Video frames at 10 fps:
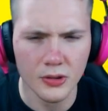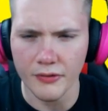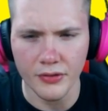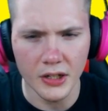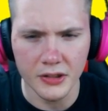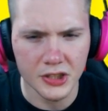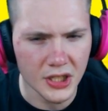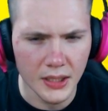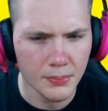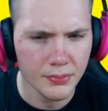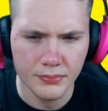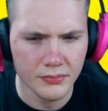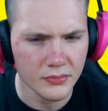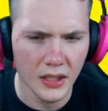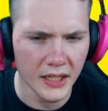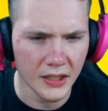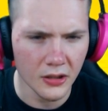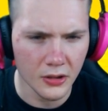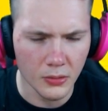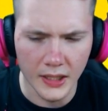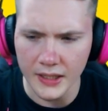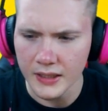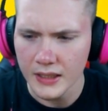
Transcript: they're very cheap any other way.